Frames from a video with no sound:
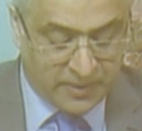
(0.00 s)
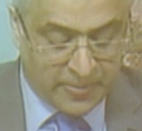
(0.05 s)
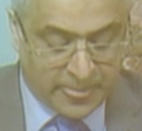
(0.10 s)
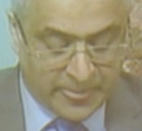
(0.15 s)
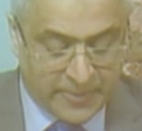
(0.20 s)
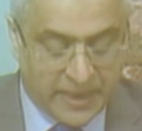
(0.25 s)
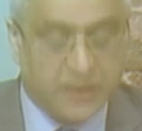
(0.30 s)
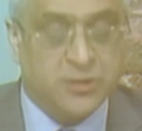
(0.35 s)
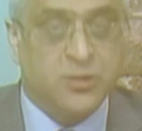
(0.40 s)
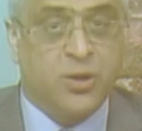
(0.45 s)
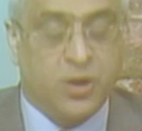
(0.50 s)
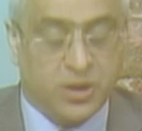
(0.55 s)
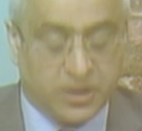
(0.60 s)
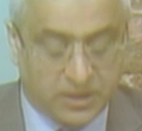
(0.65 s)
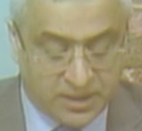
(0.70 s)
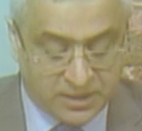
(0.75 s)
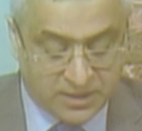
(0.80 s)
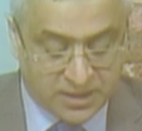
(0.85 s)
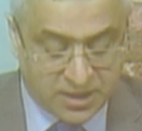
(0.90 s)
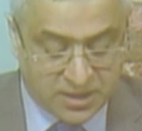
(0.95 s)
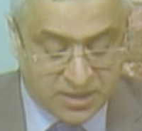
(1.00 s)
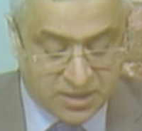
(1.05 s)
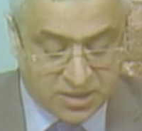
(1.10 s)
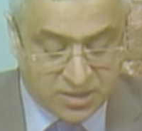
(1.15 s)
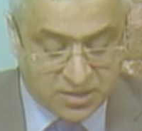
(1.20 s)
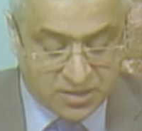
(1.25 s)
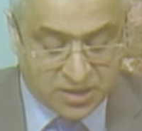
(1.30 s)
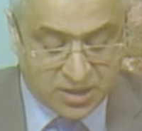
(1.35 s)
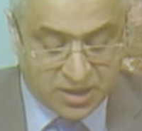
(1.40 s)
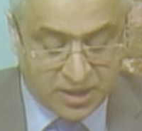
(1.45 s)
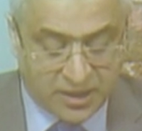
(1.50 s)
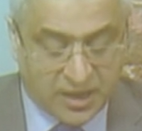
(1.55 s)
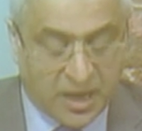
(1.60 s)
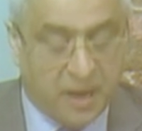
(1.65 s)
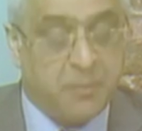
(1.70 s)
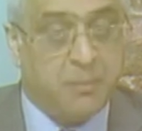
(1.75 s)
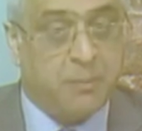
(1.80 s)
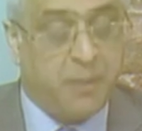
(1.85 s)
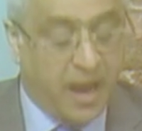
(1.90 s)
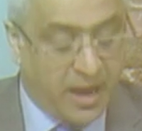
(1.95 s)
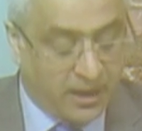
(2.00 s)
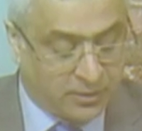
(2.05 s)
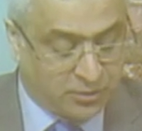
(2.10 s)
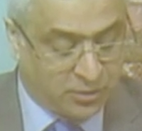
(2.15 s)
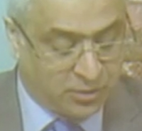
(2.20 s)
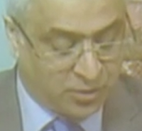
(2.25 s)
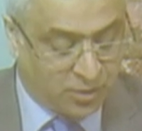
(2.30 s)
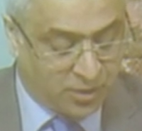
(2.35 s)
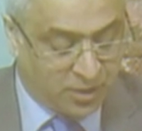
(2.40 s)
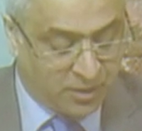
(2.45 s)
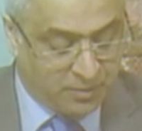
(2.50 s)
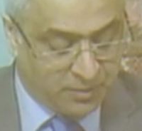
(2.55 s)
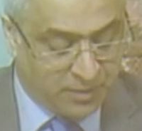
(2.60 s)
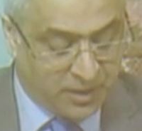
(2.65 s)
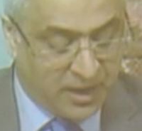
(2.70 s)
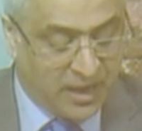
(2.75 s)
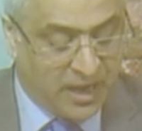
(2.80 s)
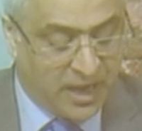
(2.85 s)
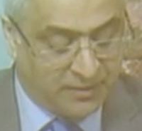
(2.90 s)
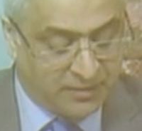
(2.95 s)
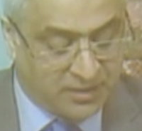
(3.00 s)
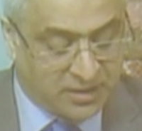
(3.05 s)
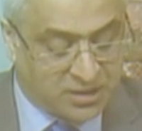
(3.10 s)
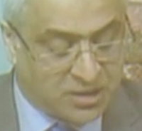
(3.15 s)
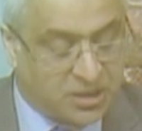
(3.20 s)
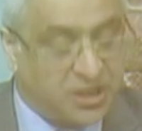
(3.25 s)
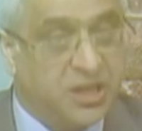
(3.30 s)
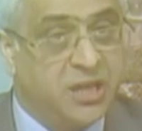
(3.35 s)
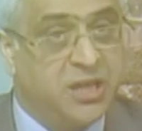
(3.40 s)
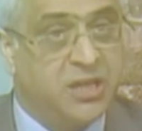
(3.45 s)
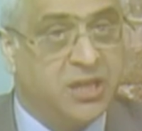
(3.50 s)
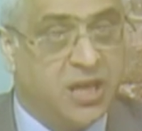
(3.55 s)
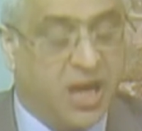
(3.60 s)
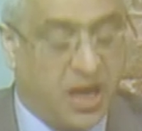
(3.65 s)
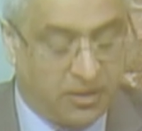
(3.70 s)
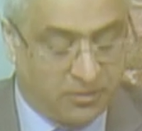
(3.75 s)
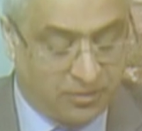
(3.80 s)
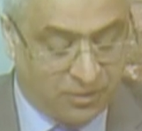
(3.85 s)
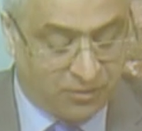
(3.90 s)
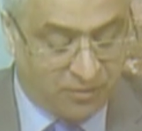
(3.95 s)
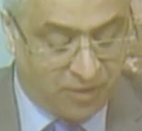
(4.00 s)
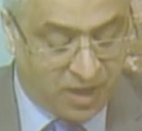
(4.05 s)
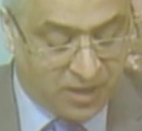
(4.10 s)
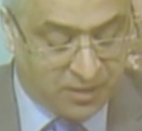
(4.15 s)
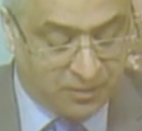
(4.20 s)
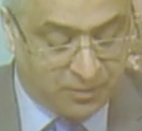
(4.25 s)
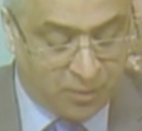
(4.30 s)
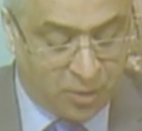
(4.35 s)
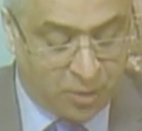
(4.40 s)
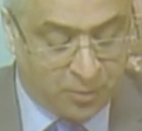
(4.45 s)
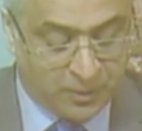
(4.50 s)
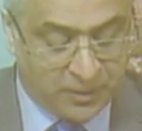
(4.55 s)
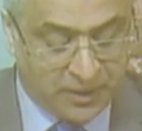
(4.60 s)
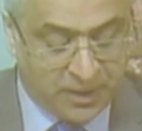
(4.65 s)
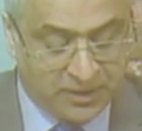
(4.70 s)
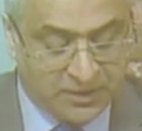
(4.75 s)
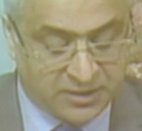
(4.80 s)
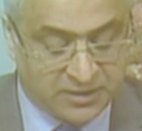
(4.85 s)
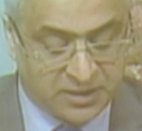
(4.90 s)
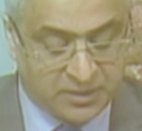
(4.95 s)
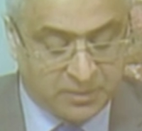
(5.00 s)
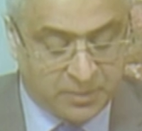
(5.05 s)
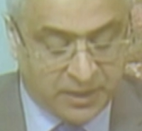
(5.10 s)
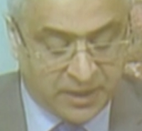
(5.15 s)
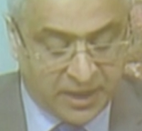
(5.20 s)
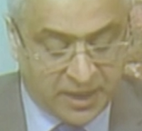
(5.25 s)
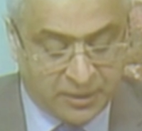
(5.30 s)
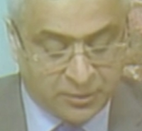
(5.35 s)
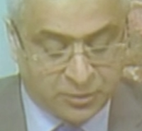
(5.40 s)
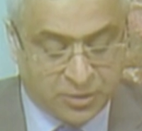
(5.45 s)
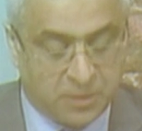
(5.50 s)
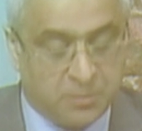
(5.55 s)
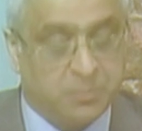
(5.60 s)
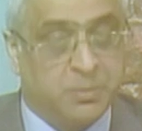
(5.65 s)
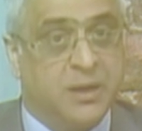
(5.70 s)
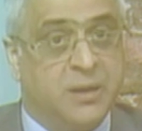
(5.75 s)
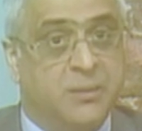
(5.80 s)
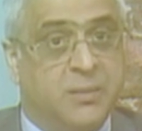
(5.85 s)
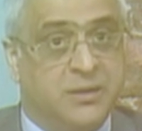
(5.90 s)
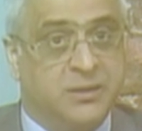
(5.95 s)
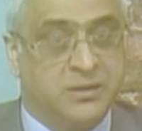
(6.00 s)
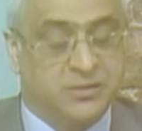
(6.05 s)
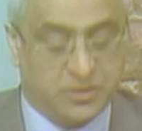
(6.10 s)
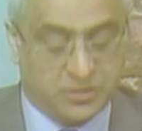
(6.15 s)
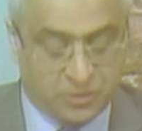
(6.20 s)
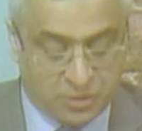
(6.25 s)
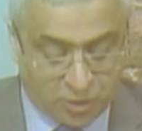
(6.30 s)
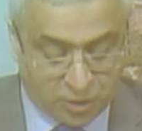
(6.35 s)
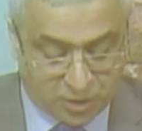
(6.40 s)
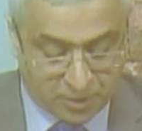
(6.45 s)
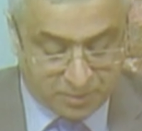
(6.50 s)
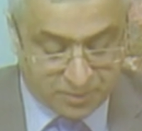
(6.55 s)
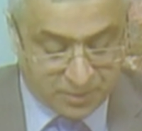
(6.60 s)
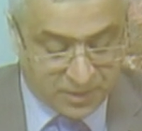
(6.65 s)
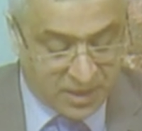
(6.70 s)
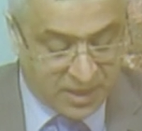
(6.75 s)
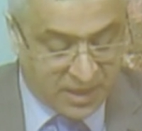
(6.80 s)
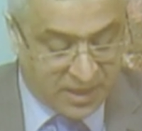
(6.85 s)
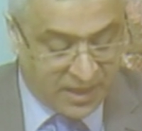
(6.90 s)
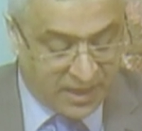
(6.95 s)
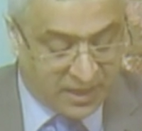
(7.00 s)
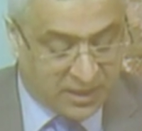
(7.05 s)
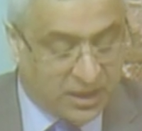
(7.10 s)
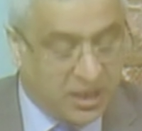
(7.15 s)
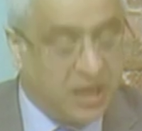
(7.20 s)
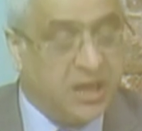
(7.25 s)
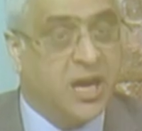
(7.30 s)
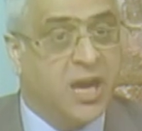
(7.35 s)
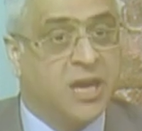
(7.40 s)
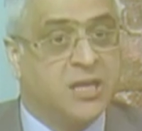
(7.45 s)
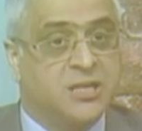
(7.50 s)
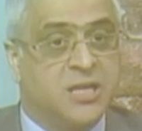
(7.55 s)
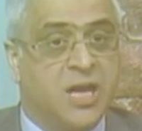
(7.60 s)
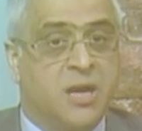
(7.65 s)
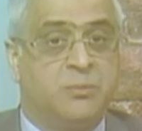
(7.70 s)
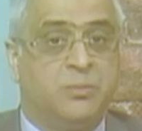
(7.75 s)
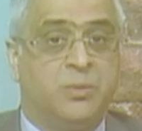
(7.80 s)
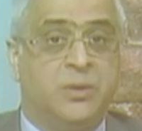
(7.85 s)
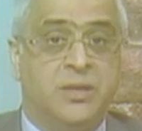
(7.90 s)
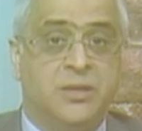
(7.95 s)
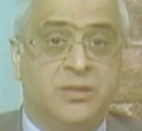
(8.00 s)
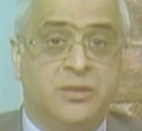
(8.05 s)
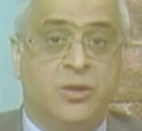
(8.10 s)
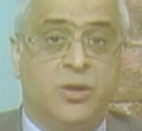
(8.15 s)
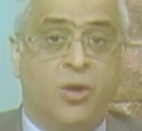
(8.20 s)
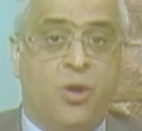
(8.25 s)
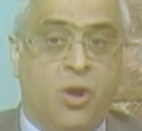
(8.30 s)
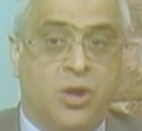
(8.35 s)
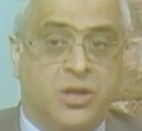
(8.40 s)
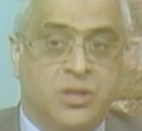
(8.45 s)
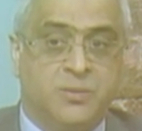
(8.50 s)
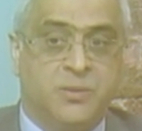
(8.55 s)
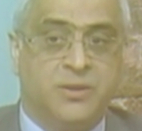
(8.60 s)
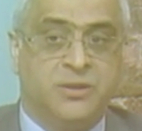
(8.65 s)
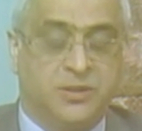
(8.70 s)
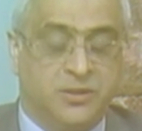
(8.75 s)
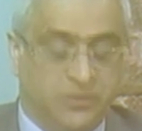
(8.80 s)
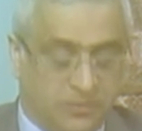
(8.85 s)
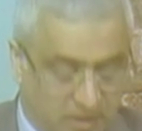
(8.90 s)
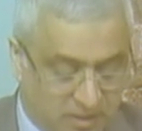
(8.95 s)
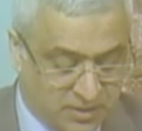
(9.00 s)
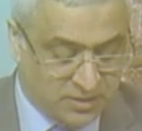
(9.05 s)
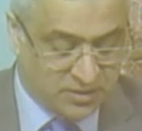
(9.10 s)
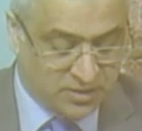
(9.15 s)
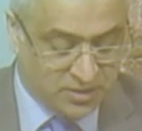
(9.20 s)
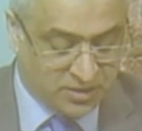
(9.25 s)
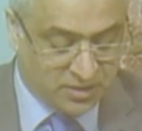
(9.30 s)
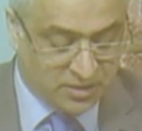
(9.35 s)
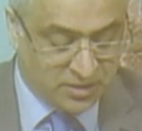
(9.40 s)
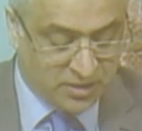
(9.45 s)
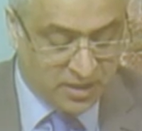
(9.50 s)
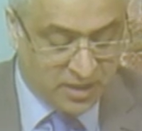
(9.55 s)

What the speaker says: These organizations came back to Europe, having seen how the Waqf operated, and began to implement it in Europe. A key example is Oxford University.